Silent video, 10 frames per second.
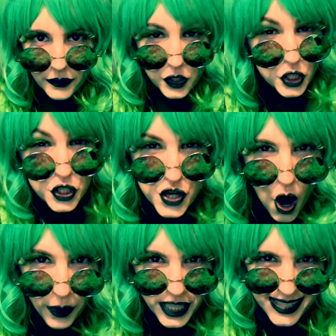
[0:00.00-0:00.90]
Does no
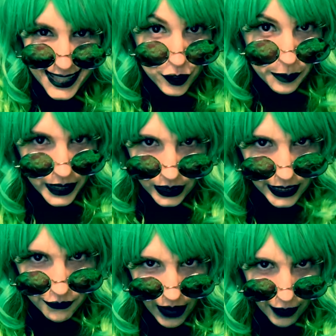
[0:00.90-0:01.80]
one consider me a lead
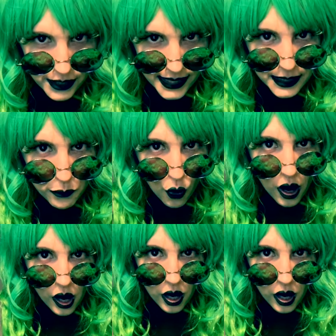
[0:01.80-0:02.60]
virus anymore?